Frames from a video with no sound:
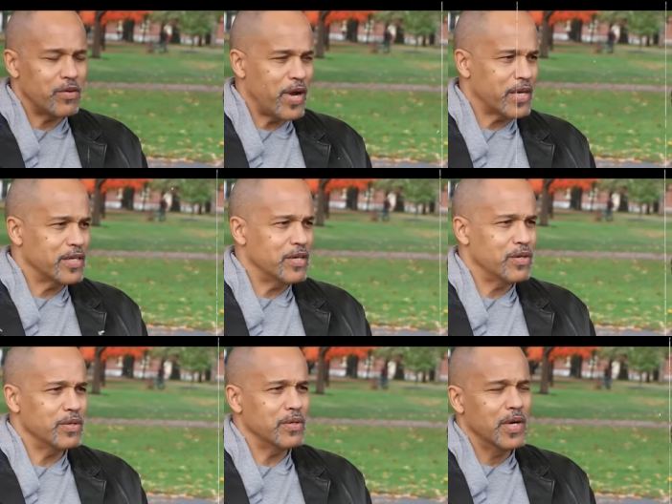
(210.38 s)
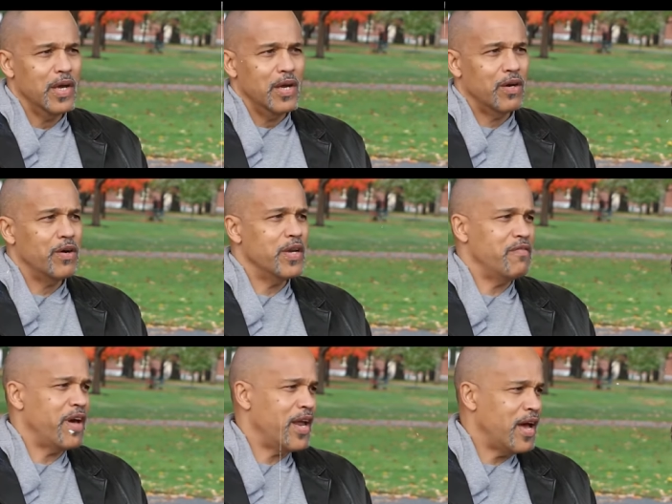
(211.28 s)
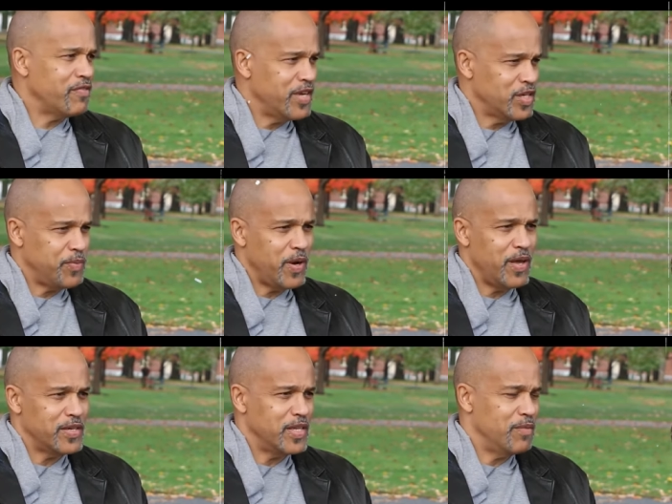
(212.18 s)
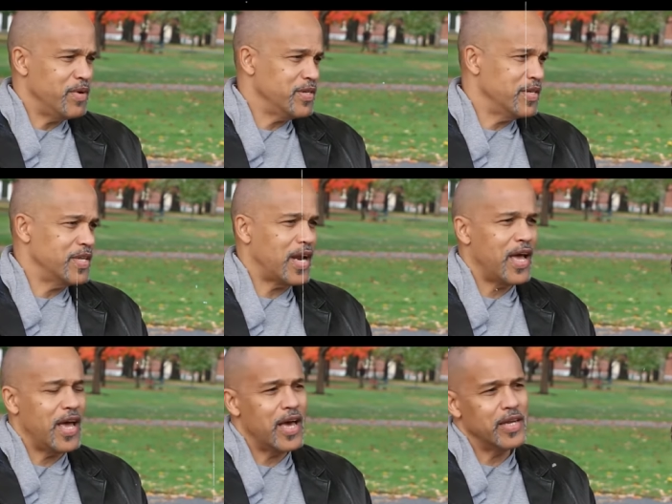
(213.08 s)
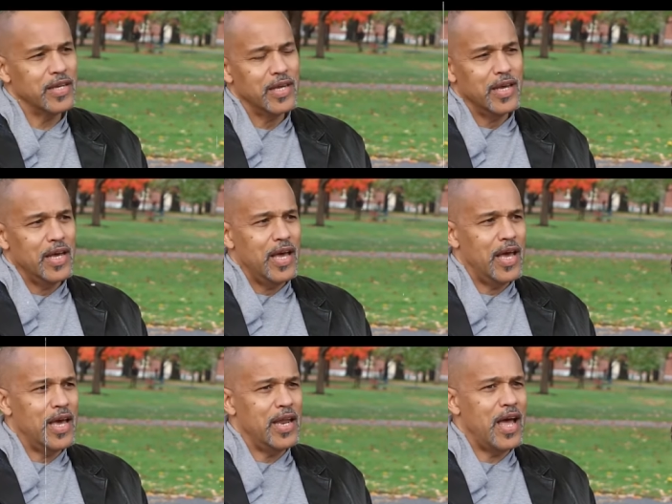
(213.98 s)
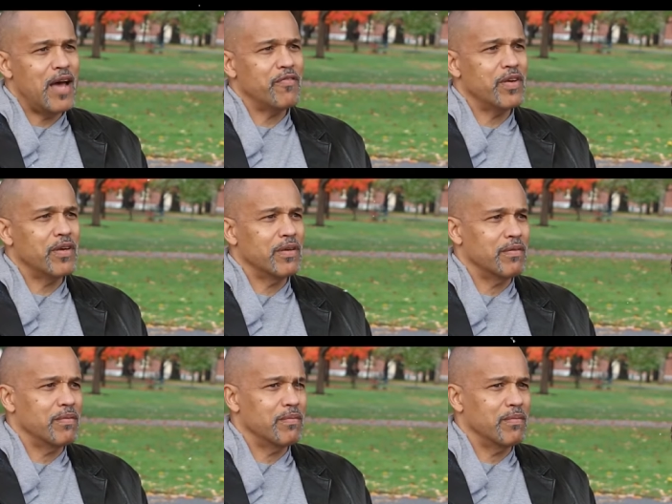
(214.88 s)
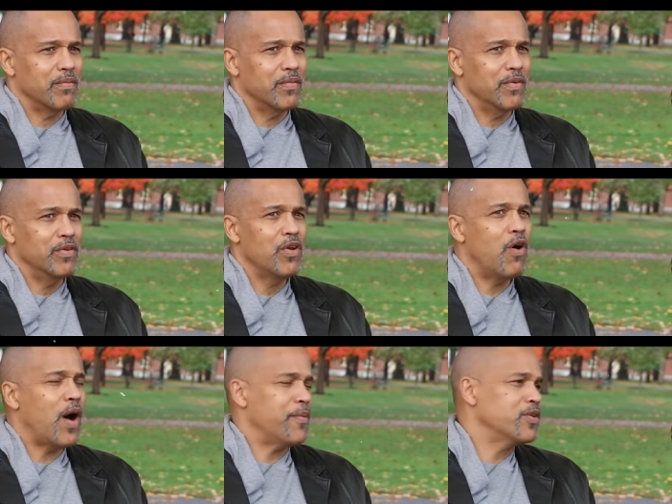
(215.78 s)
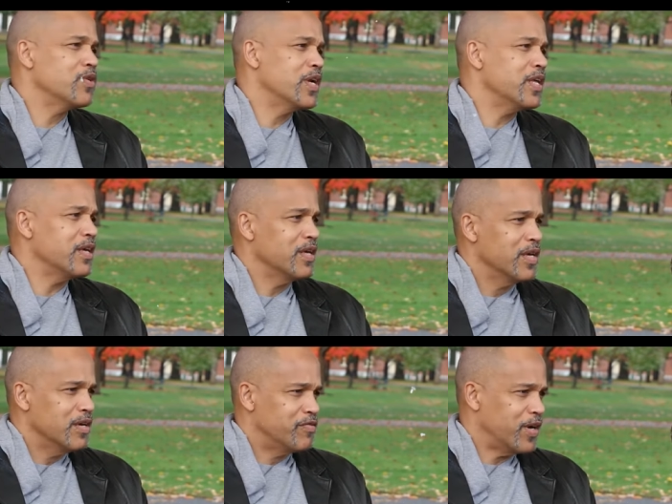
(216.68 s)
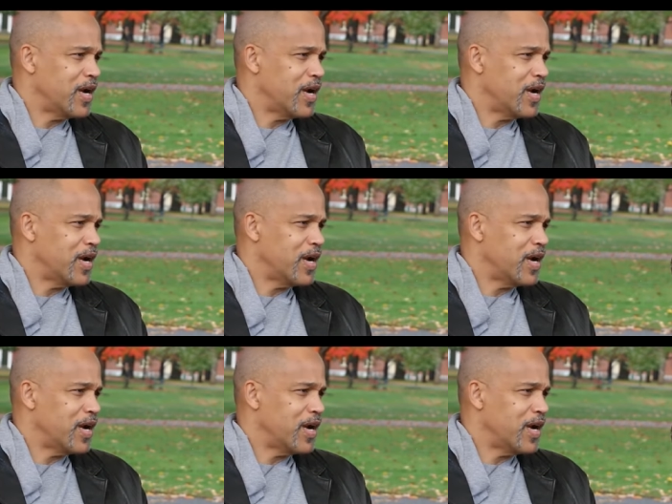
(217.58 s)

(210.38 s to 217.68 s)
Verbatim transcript: director who couldn't have had half the experience in the business that I had, and having no opportunity for